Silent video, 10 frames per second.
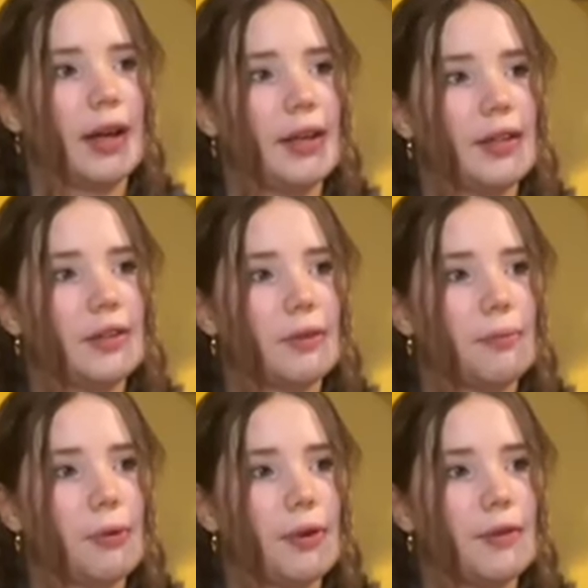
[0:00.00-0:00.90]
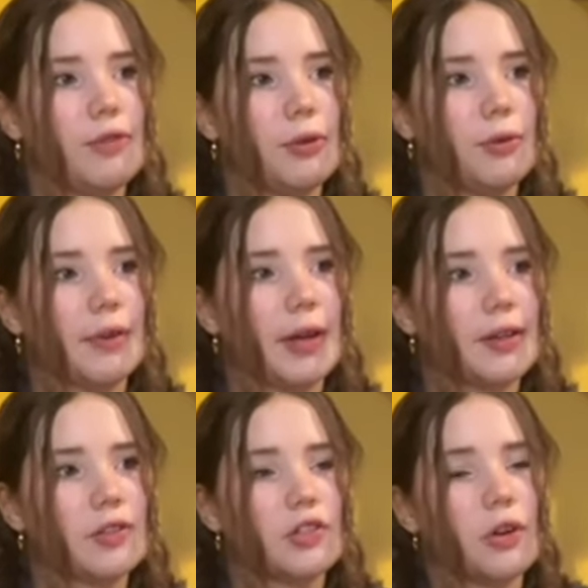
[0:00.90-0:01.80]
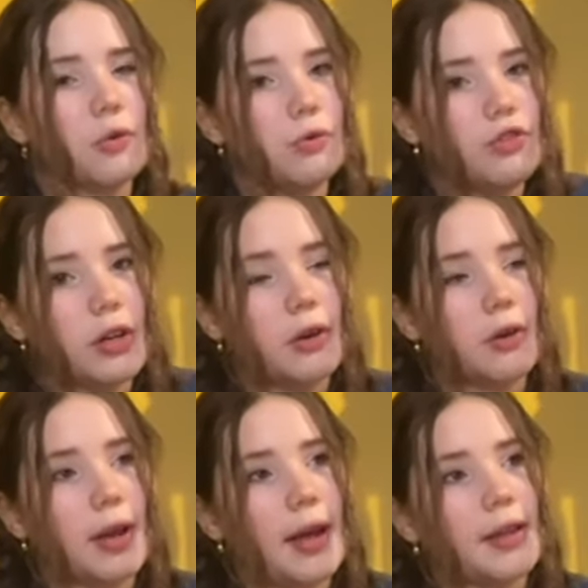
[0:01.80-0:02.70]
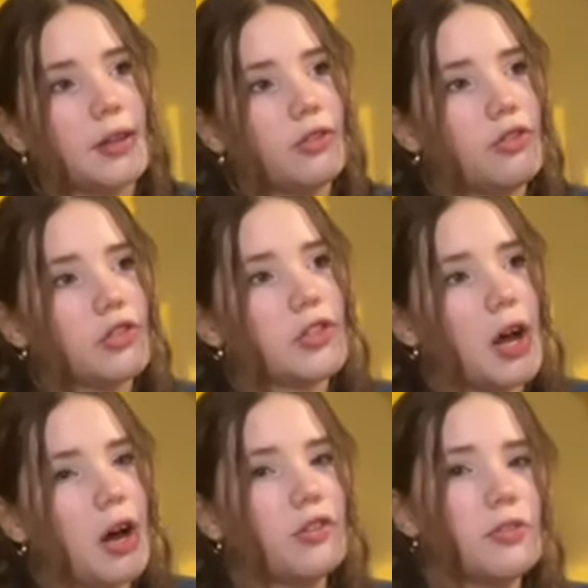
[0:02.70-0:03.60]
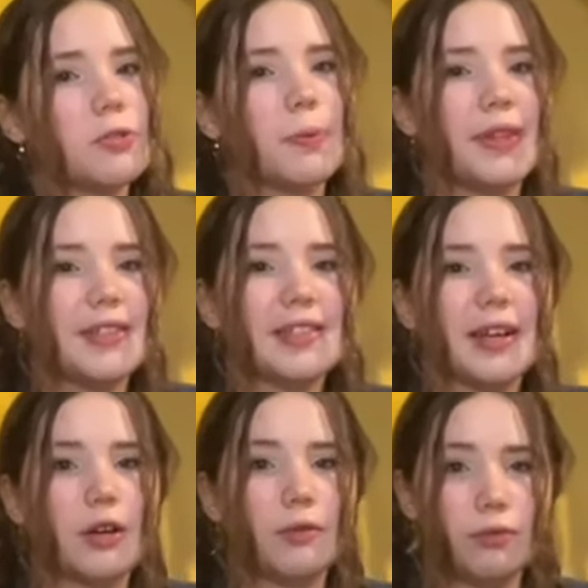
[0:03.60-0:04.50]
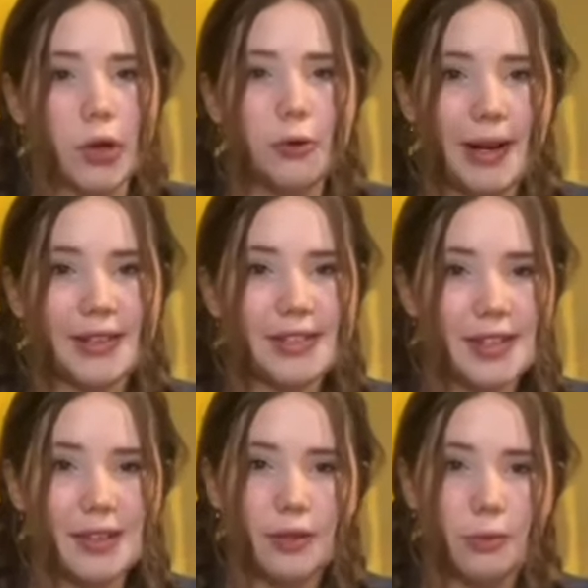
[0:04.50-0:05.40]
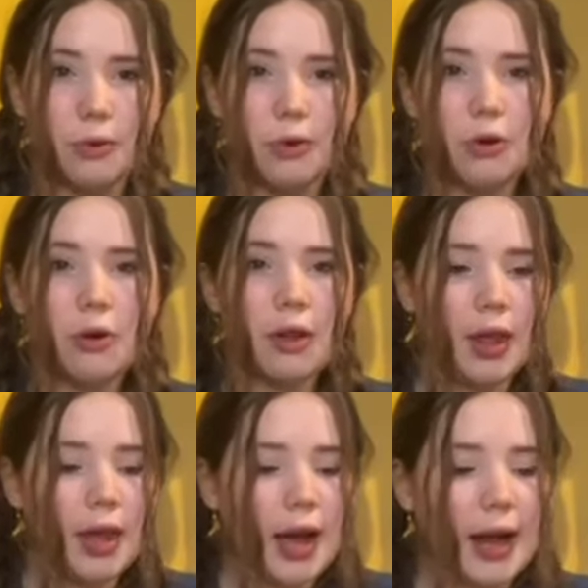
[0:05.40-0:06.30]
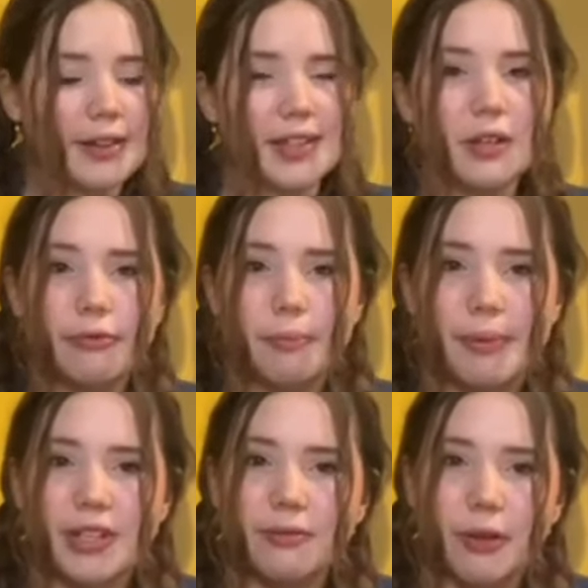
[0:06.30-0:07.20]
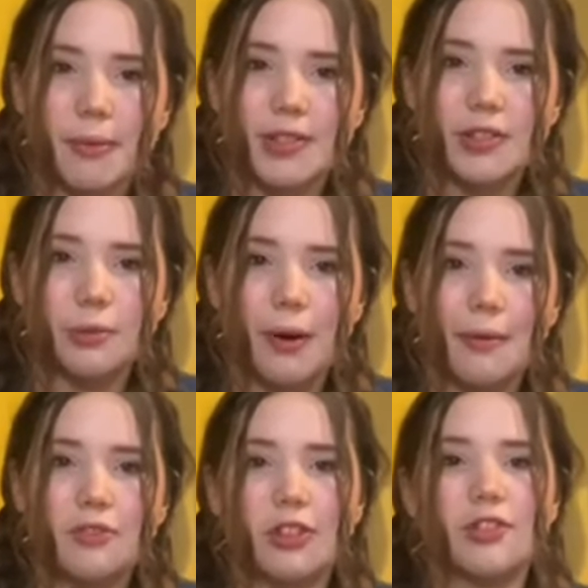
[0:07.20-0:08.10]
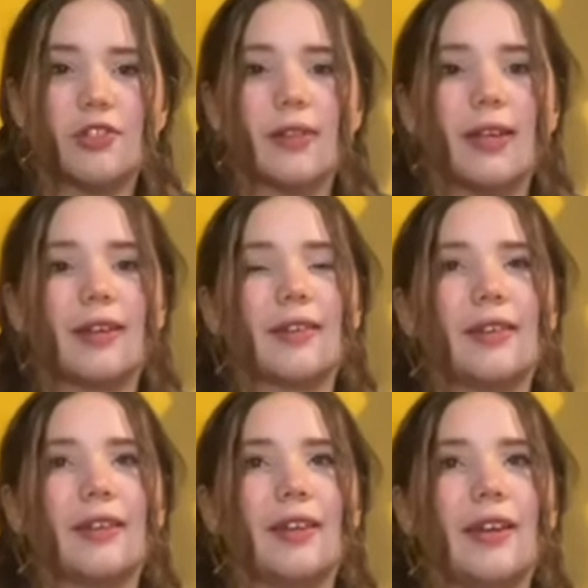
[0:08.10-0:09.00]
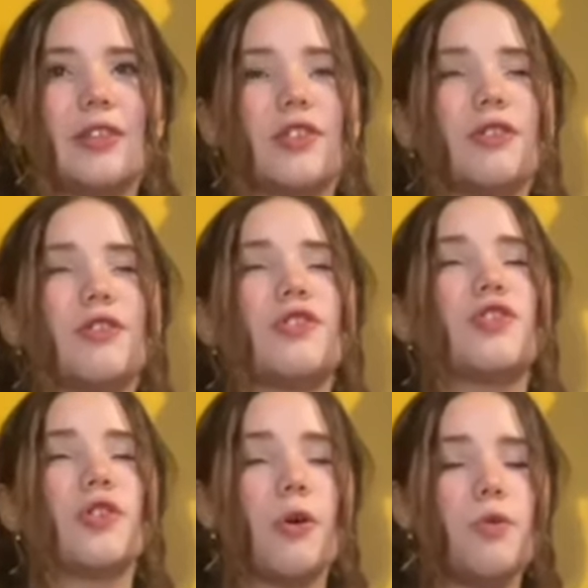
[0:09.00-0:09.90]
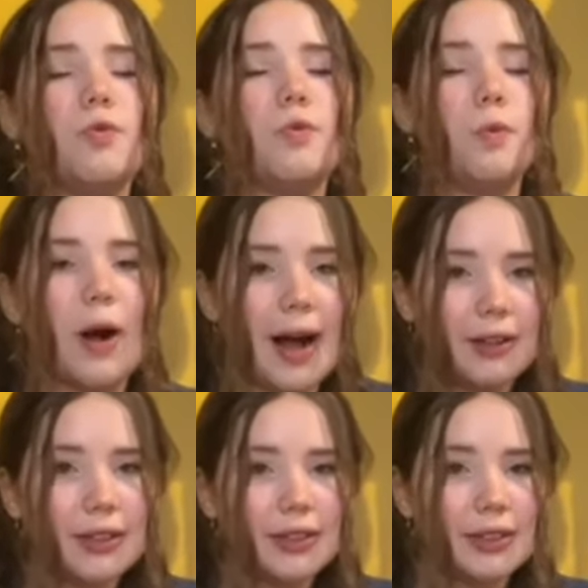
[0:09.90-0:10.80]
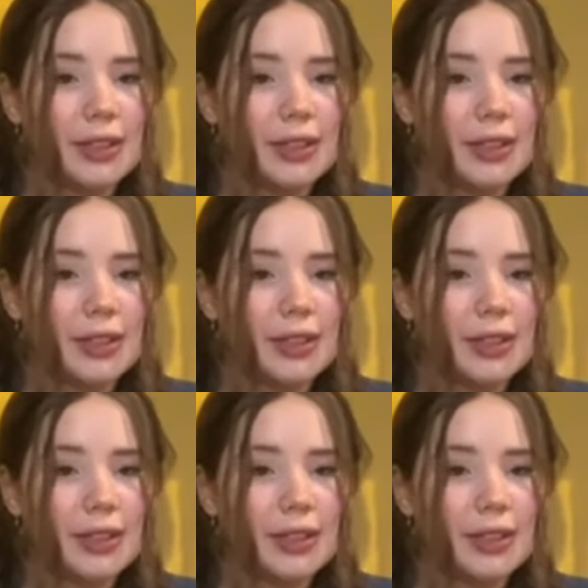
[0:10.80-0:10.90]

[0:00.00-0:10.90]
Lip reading: like the point of view of like a soldier or like just the hardships, but this is like a romance in the war, and it's like a forbidden romance as well, which I just think it's done so well.